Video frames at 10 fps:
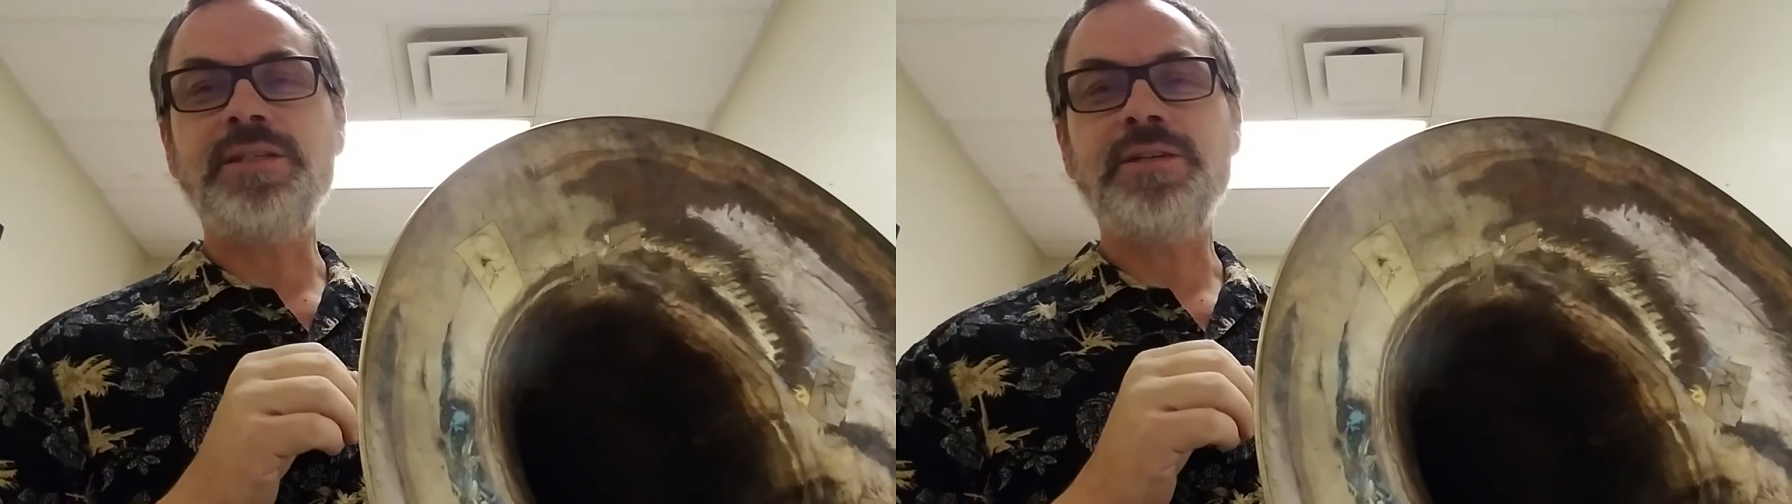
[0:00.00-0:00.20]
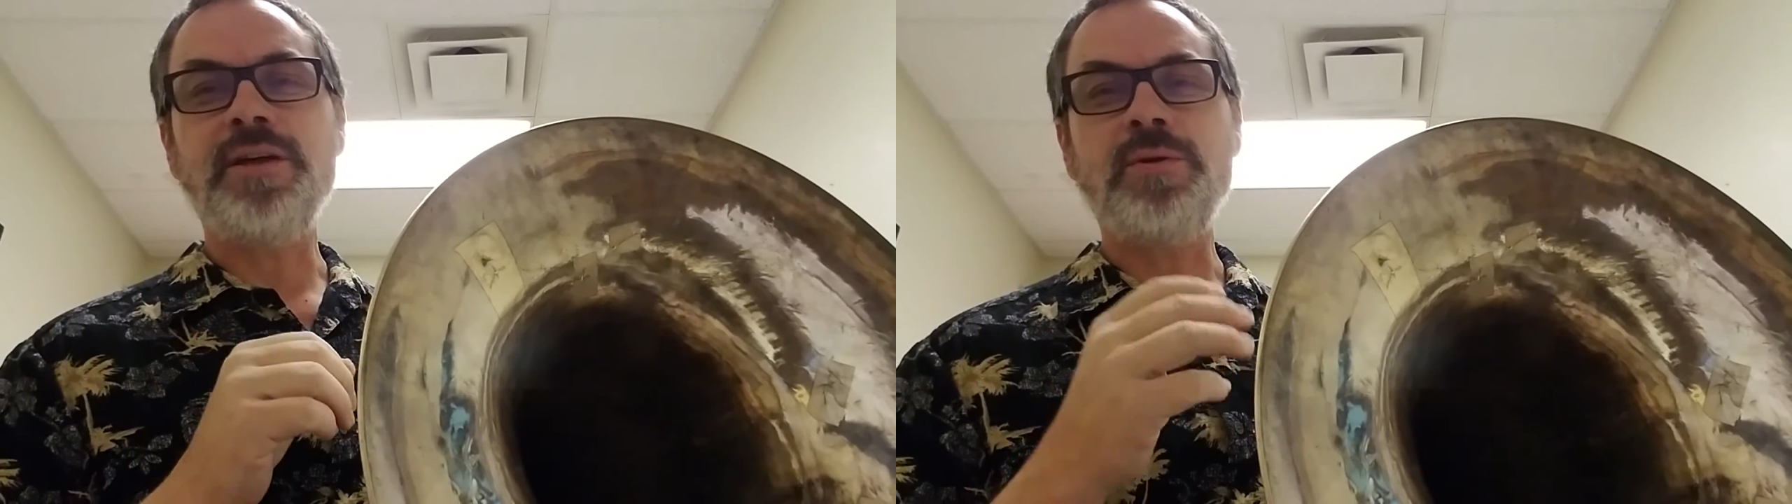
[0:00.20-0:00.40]

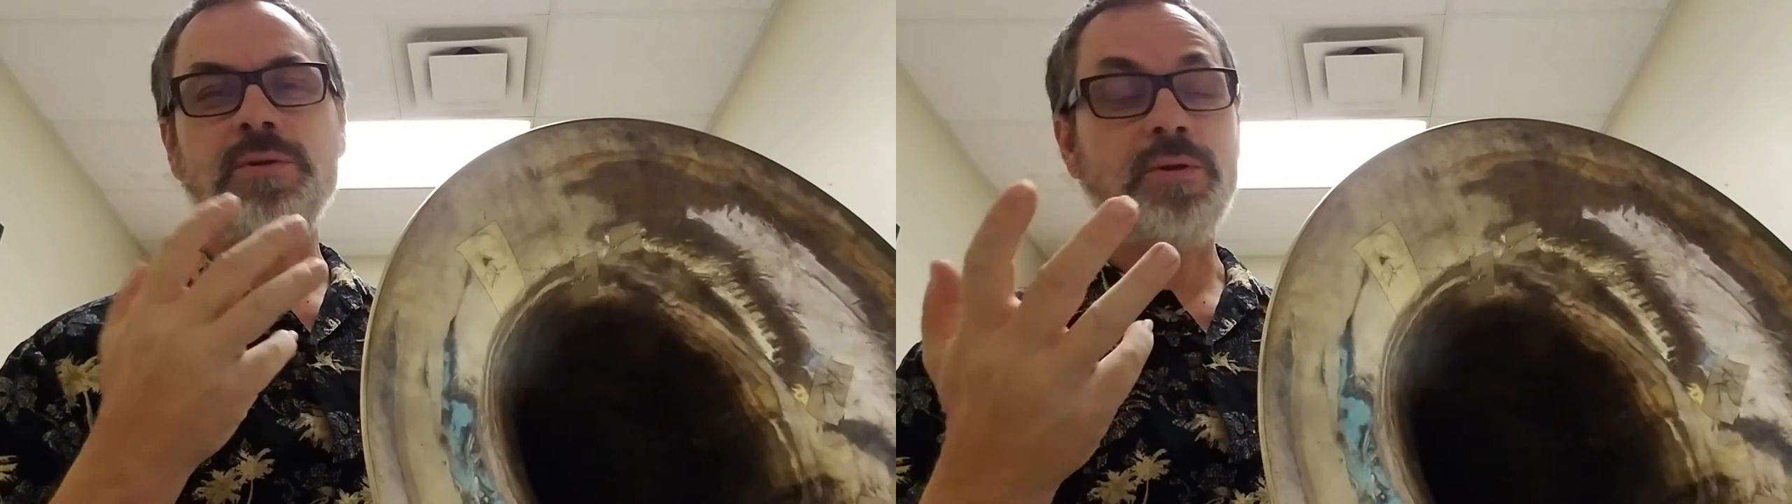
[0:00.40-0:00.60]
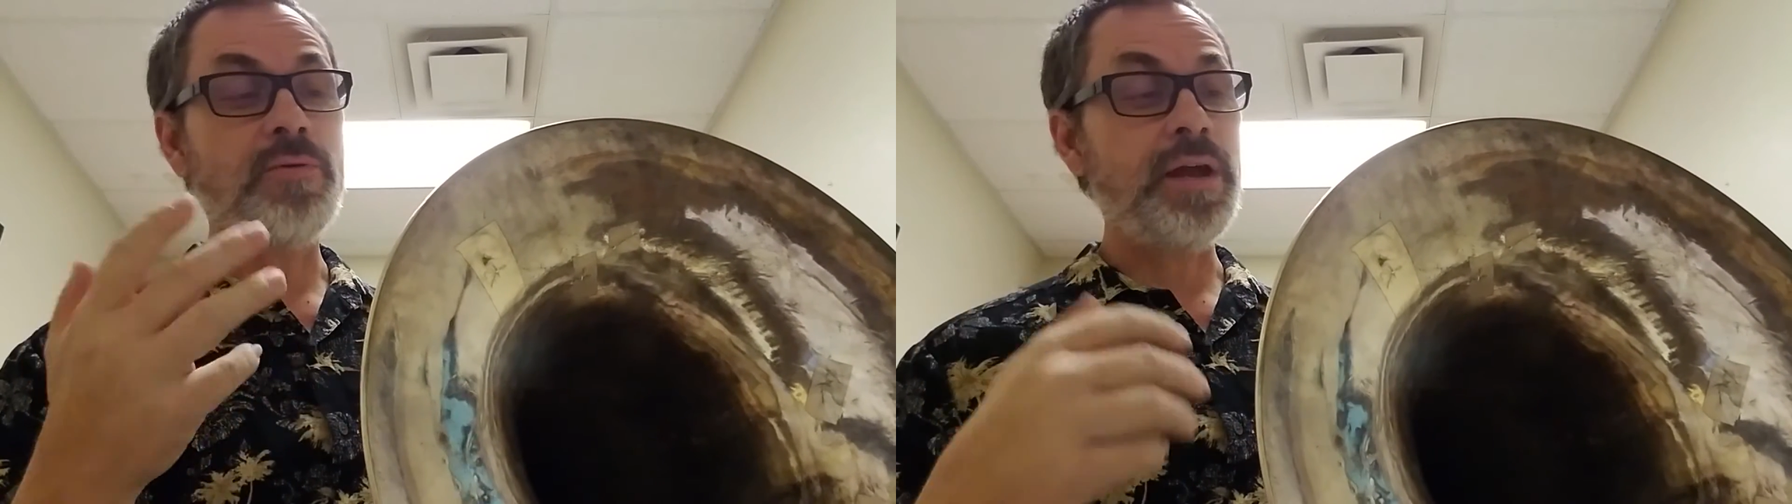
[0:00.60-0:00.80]
each other
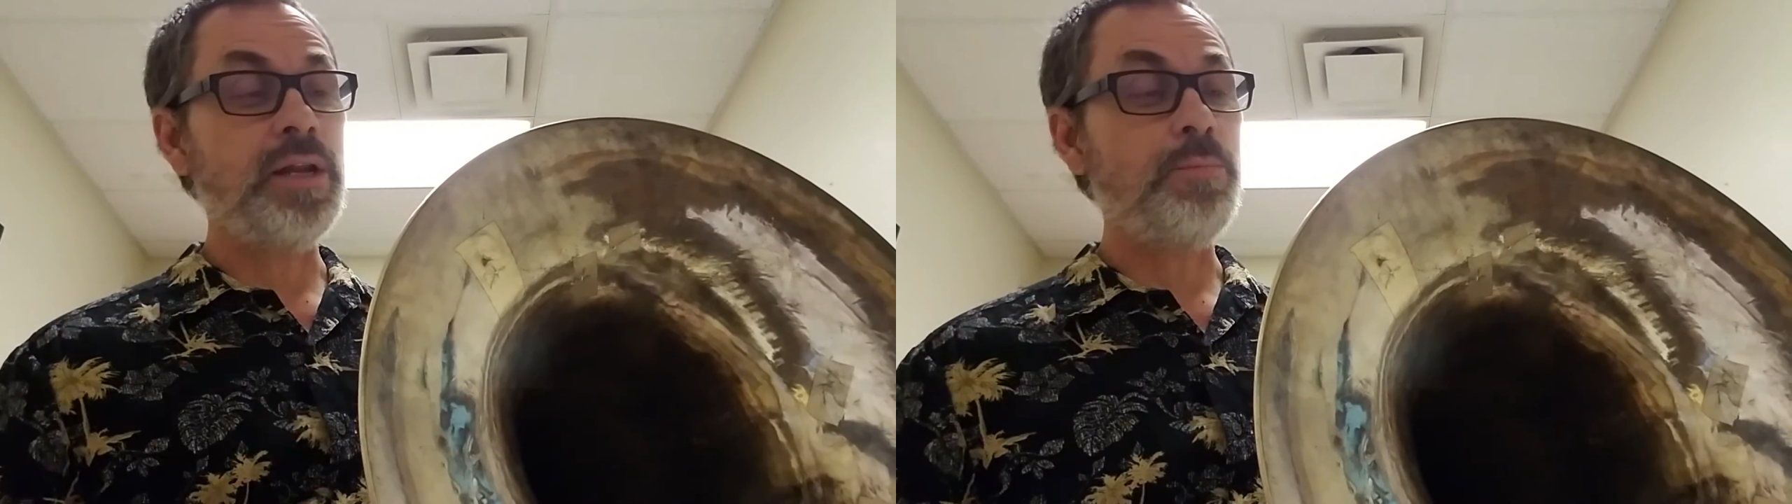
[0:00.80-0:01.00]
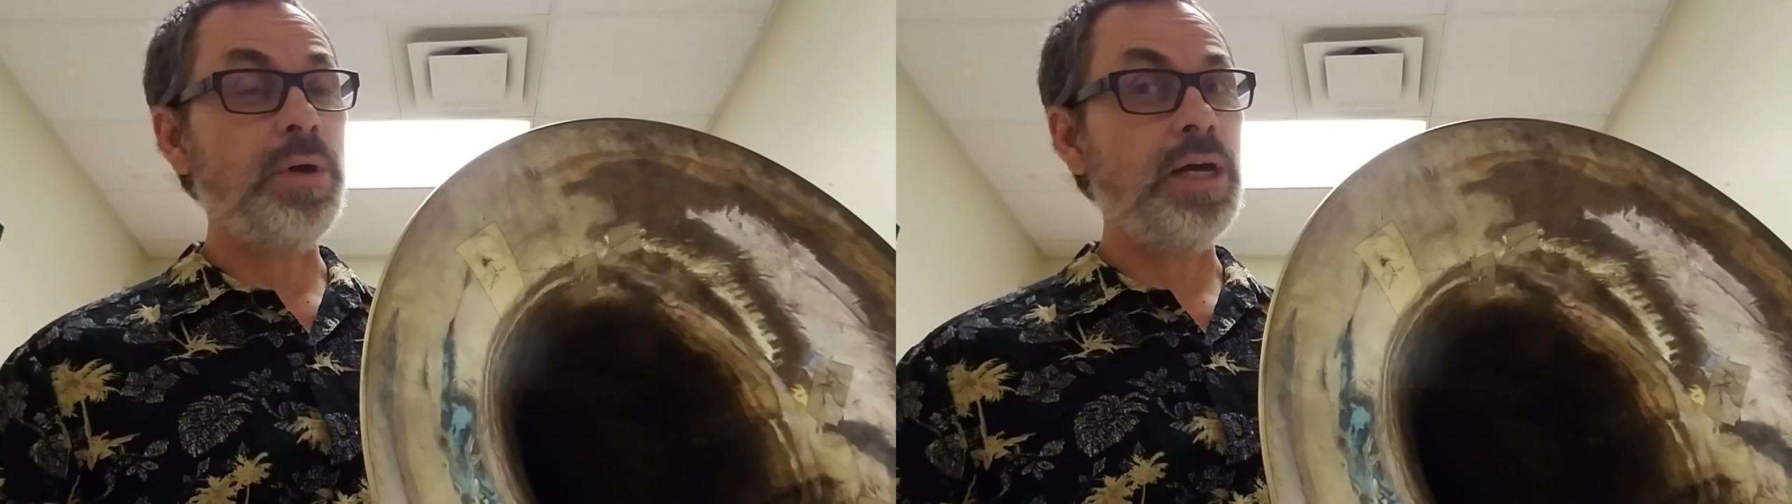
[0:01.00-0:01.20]
and
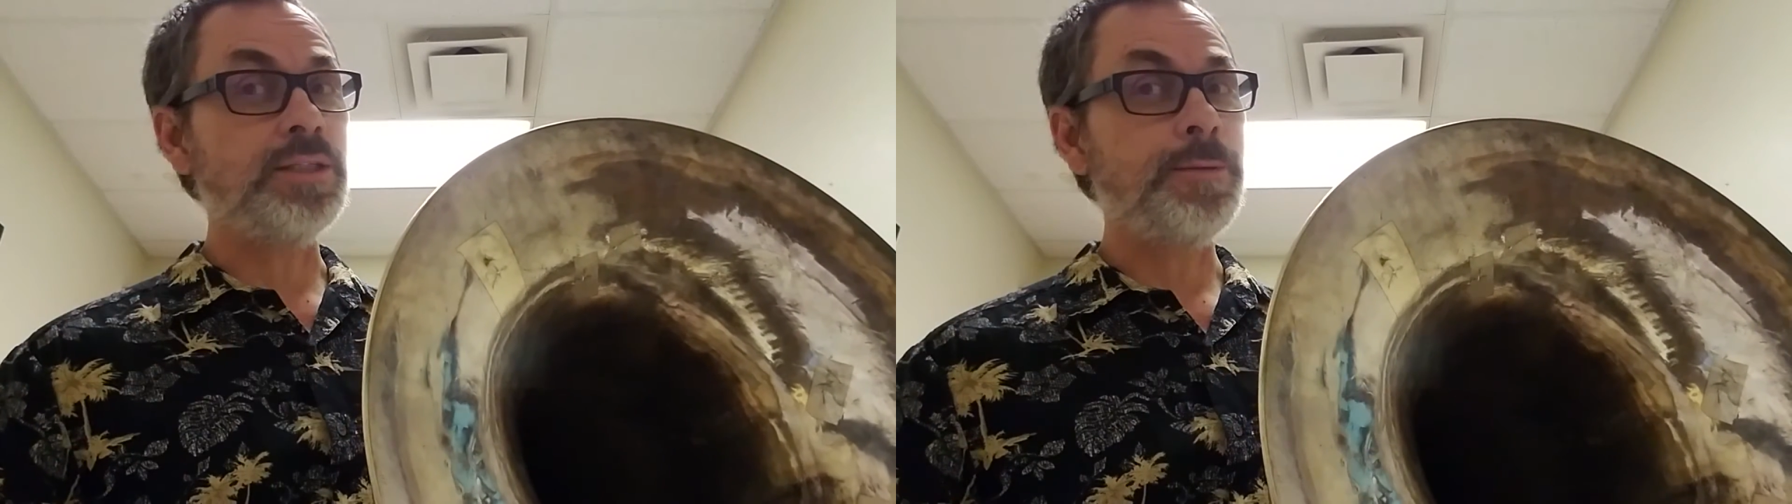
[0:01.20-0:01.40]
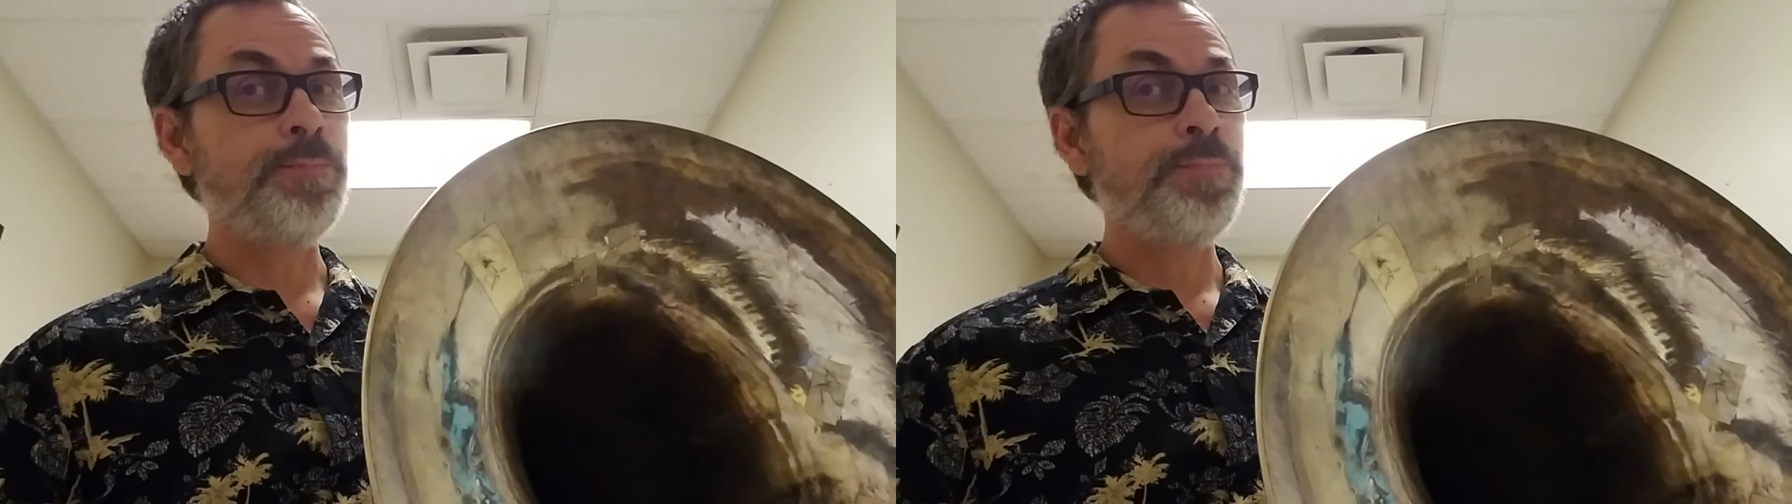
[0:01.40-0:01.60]
created a buzz.